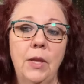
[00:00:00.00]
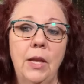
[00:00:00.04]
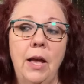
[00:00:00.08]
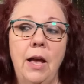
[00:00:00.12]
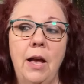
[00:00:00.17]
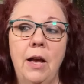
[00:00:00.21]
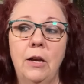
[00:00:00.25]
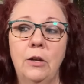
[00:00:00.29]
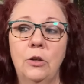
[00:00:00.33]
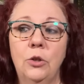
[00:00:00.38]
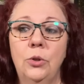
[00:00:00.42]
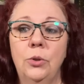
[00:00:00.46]

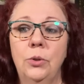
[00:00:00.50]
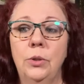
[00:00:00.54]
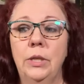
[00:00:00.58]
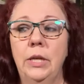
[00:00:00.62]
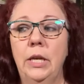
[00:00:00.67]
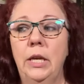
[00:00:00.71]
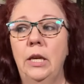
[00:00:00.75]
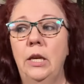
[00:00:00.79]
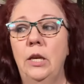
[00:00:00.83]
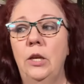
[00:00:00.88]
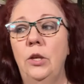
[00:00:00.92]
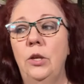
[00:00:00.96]

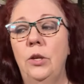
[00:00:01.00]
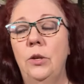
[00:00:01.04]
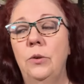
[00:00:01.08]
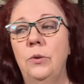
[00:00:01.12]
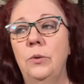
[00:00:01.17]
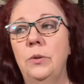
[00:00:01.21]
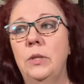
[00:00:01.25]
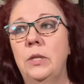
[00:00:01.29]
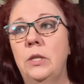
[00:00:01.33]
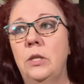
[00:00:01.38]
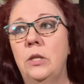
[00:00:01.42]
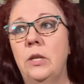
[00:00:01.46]
actually
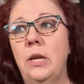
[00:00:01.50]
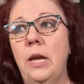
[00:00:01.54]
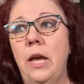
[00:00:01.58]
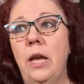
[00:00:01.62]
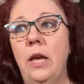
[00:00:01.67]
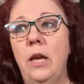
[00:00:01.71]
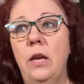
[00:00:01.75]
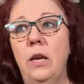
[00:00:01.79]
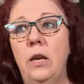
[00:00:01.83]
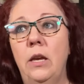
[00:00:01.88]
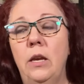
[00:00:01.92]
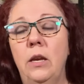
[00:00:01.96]
used
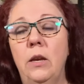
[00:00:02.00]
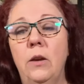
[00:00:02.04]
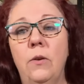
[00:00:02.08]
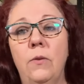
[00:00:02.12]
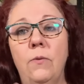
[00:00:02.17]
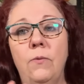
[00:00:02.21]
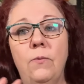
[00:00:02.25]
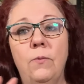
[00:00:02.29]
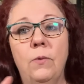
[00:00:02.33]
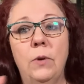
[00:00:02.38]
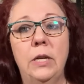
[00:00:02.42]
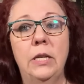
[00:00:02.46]
a
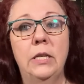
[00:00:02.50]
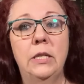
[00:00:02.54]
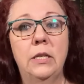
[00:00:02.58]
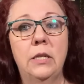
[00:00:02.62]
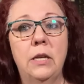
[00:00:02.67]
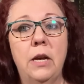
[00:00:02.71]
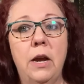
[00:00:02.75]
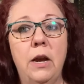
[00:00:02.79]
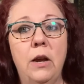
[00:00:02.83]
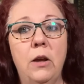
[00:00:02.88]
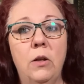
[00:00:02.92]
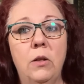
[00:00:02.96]

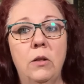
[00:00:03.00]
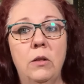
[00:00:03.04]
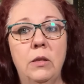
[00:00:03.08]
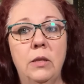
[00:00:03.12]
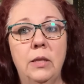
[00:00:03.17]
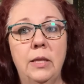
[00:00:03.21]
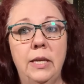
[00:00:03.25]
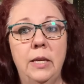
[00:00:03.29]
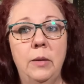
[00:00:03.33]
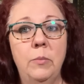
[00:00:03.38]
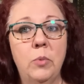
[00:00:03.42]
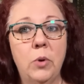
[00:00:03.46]
freestyle
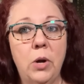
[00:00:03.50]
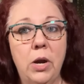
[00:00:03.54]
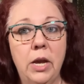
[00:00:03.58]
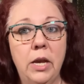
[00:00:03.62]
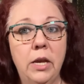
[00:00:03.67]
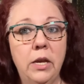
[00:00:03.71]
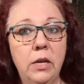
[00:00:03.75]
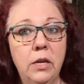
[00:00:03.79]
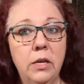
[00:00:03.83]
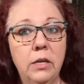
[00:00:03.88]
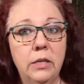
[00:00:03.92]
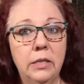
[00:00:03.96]

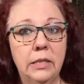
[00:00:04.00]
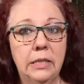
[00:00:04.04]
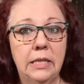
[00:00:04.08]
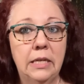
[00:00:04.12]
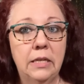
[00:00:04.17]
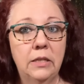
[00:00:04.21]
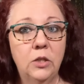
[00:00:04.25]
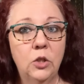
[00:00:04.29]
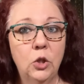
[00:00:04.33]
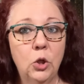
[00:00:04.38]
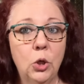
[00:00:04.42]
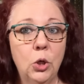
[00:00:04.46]
Libre
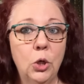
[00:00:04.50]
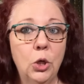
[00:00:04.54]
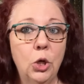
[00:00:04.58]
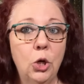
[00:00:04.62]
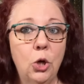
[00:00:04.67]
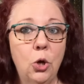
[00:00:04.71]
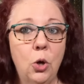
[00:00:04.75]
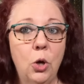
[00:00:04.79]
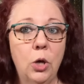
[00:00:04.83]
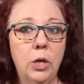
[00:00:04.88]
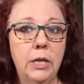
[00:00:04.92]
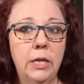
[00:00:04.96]
sensor
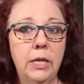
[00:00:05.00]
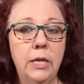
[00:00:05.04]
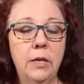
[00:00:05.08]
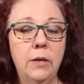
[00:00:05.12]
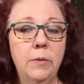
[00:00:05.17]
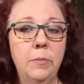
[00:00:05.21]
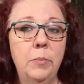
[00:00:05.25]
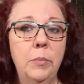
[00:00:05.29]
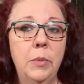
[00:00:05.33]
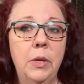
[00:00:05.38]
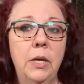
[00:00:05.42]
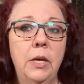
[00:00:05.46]
on
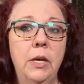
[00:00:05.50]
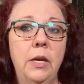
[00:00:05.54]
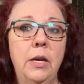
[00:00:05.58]
him,